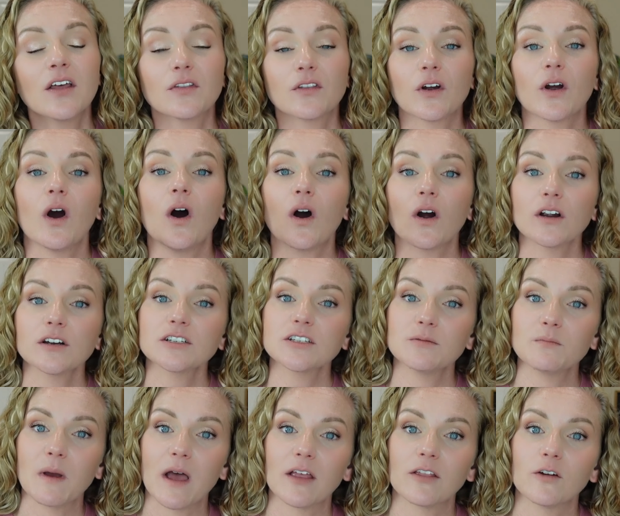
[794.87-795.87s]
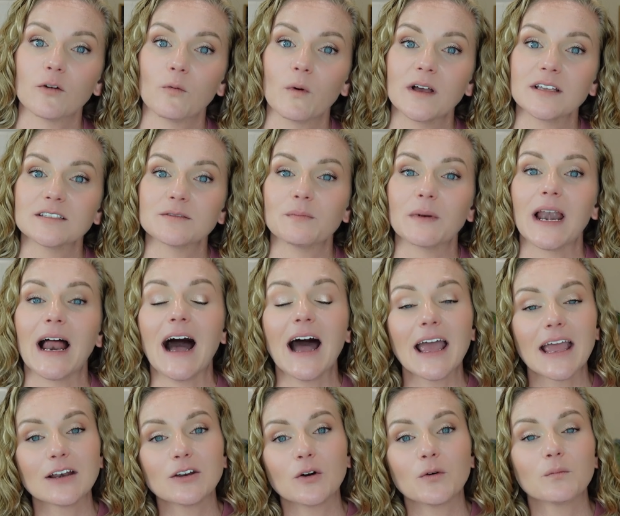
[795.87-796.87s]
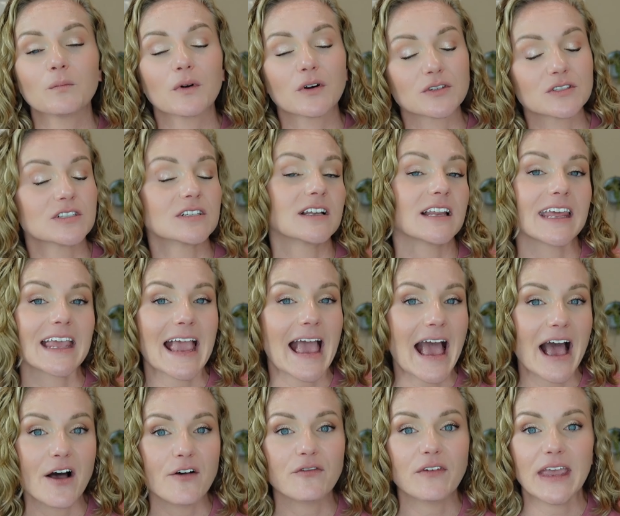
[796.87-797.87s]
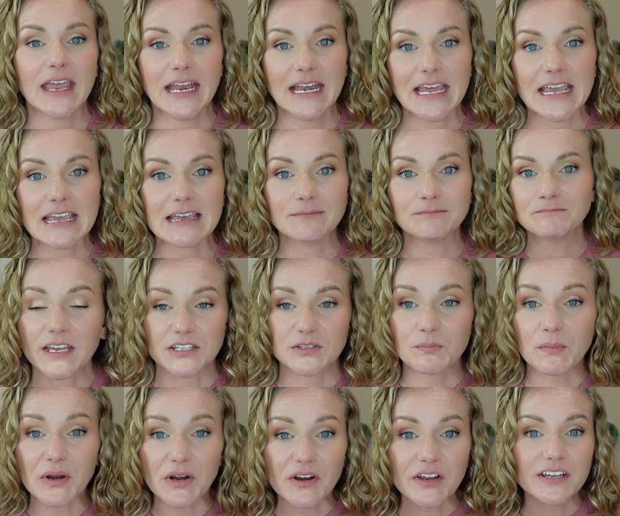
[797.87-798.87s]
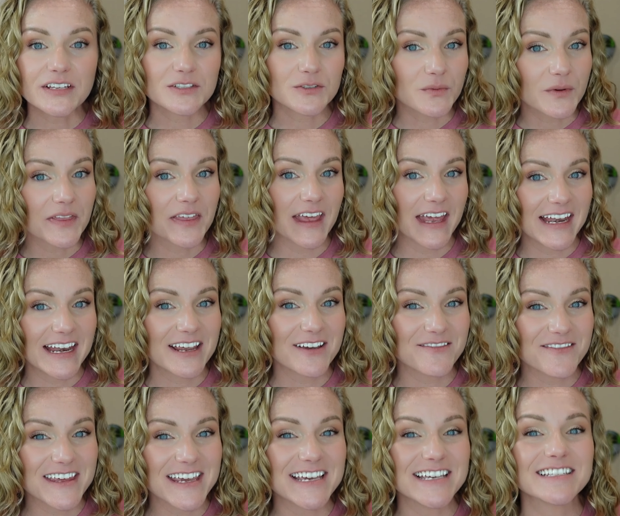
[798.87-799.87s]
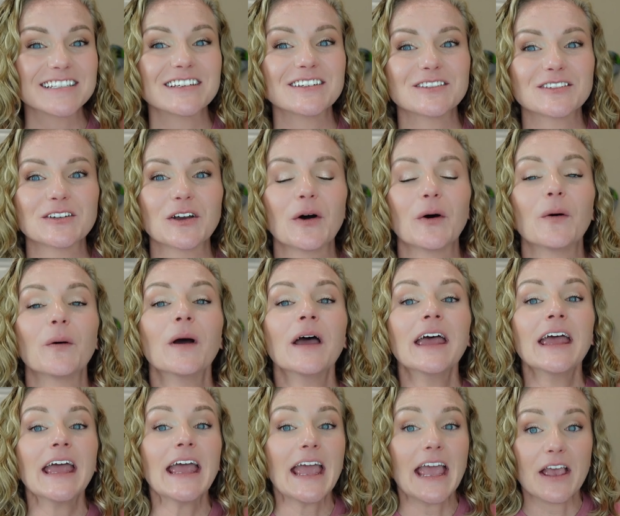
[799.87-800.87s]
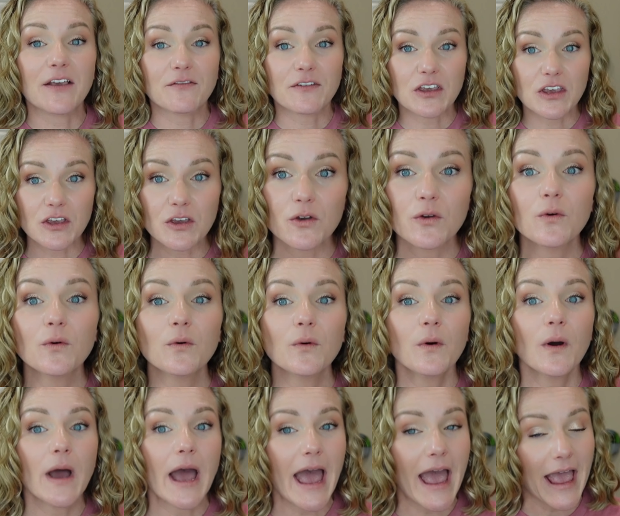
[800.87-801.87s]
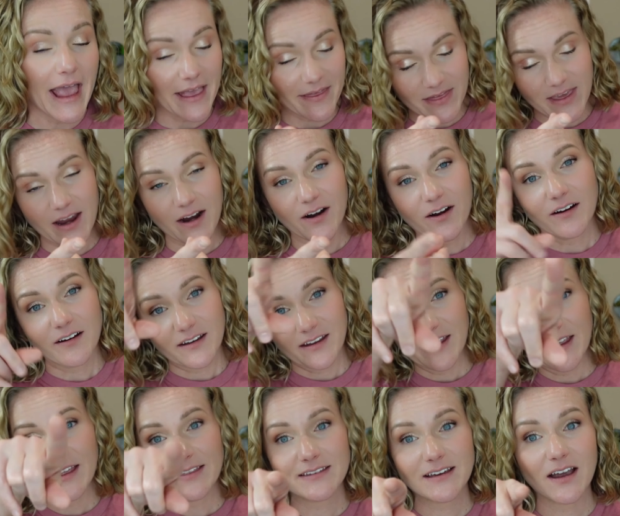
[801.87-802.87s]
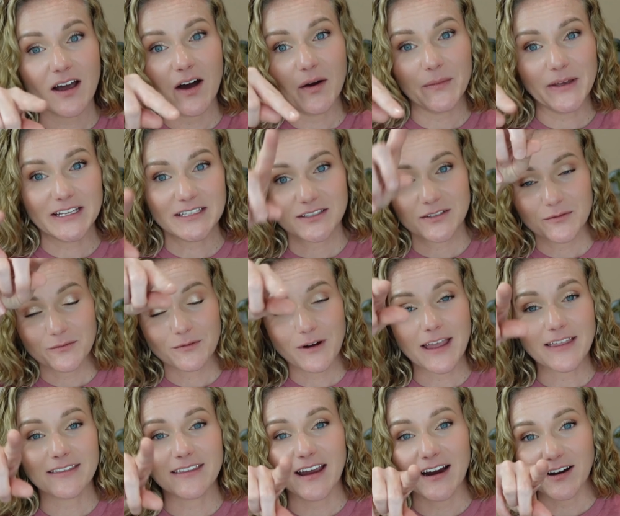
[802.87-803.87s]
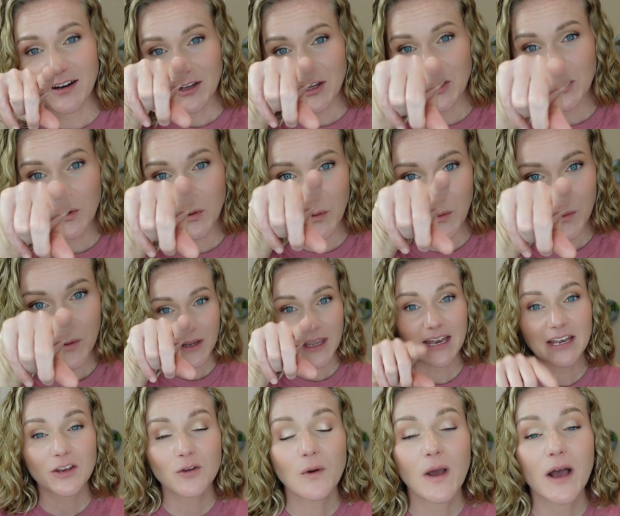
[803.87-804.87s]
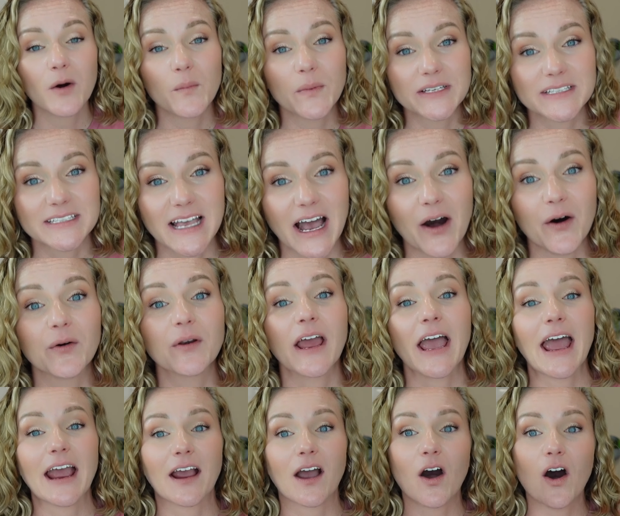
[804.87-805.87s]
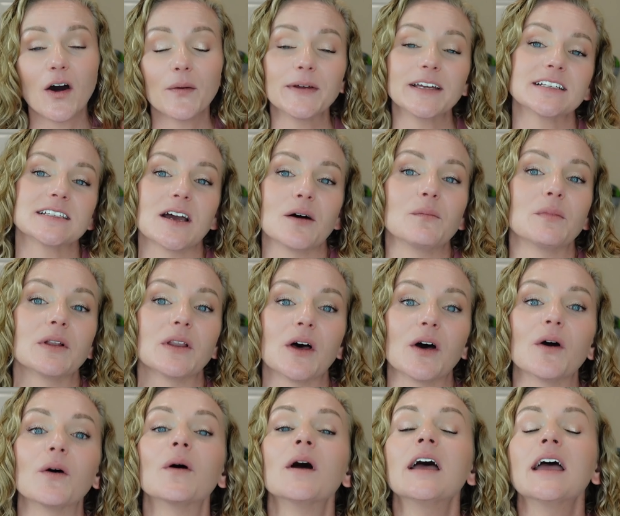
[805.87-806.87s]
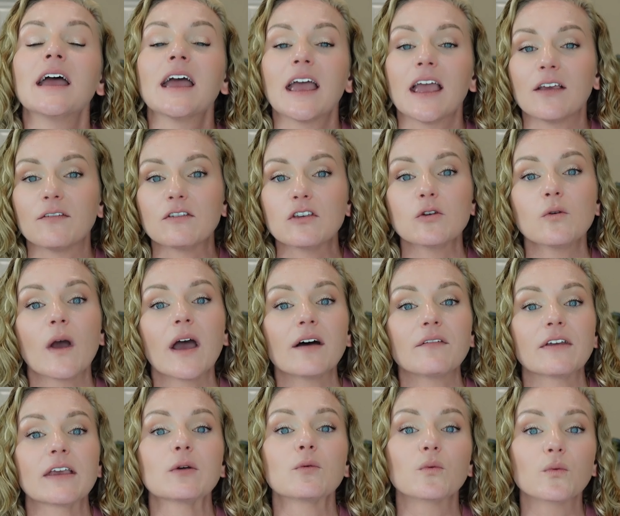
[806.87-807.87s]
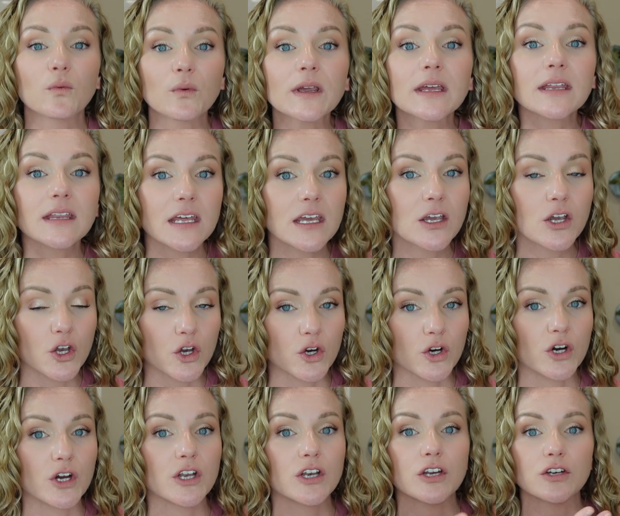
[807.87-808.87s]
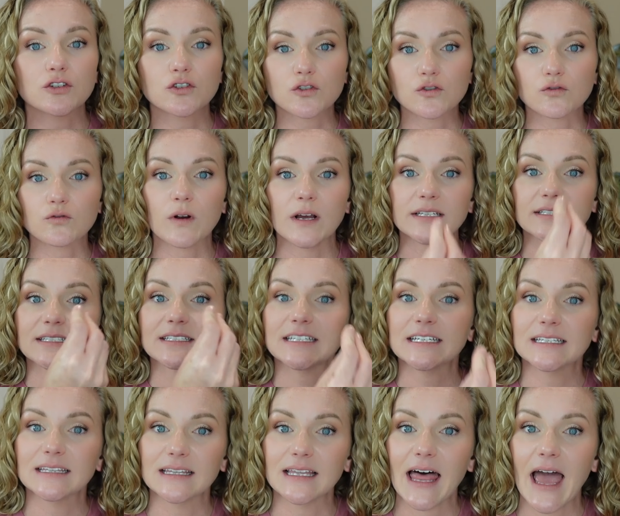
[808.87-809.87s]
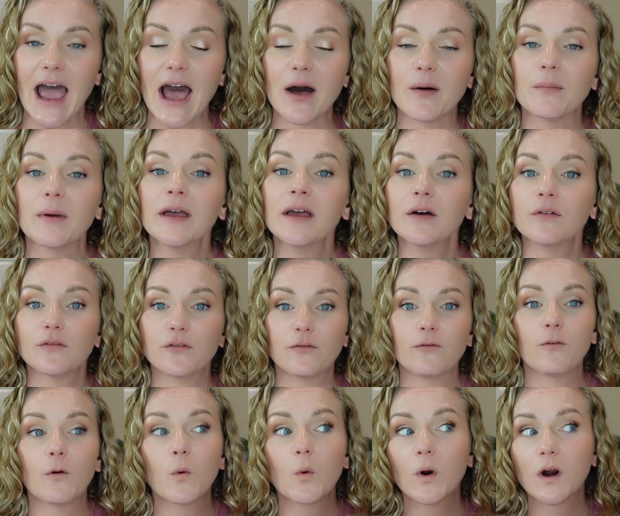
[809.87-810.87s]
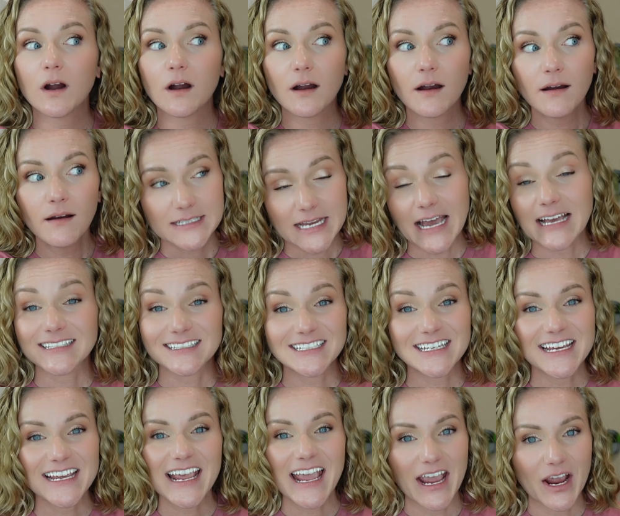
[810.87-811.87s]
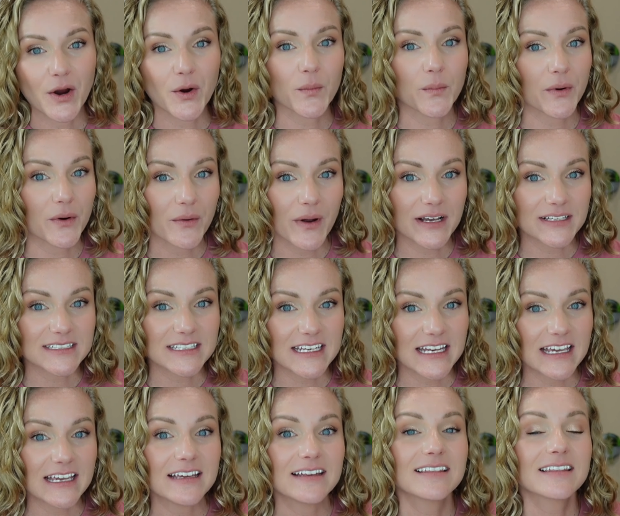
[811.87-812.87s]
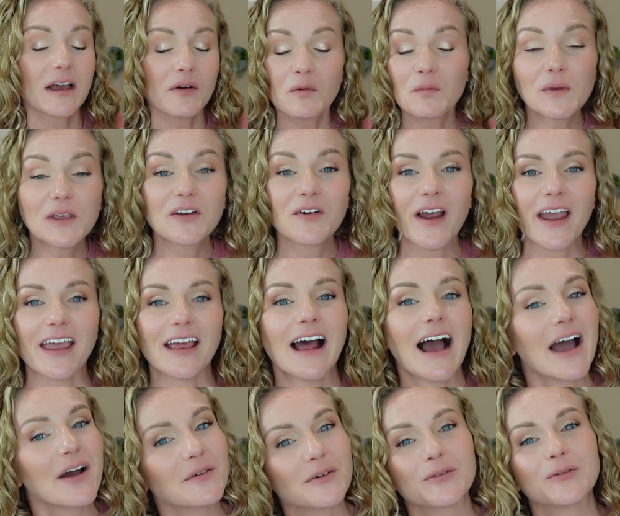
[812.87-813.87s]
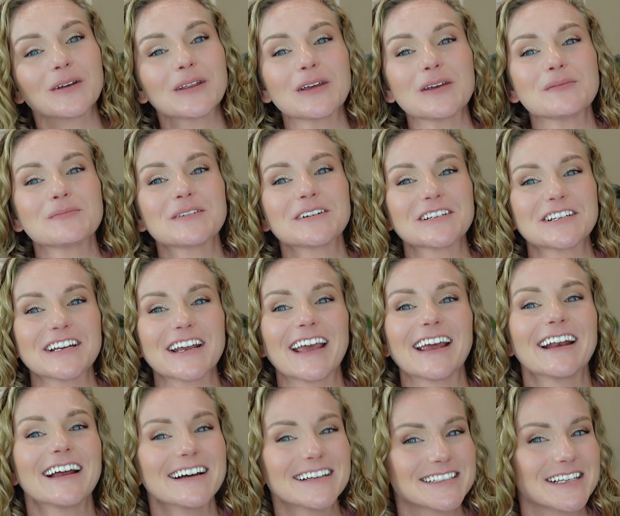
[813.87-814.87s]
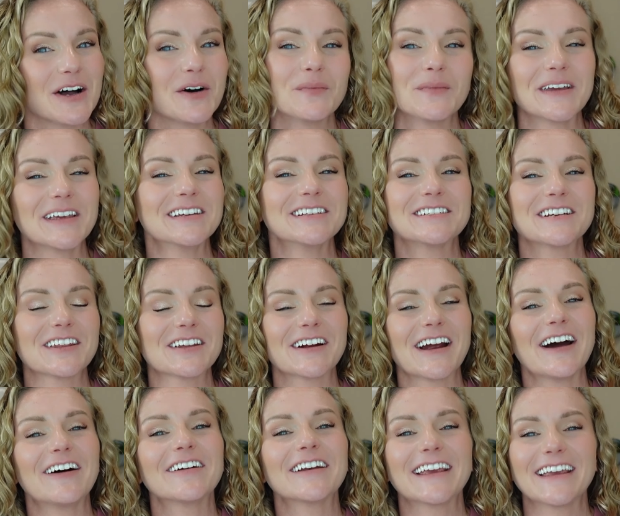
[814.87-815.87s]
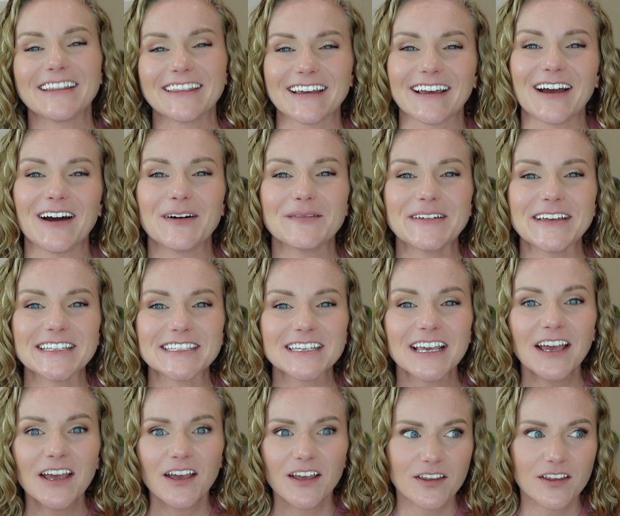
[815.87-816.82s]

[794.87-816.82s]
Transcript: There are some other ones, but I don't personally have any experience with any of these. So if you, there, in the comments right there, you, can you help us out and comment down below if you have a really good trusted lab for testing hair porosity, that would be great. I would really appreciate us helping each other out in the comments.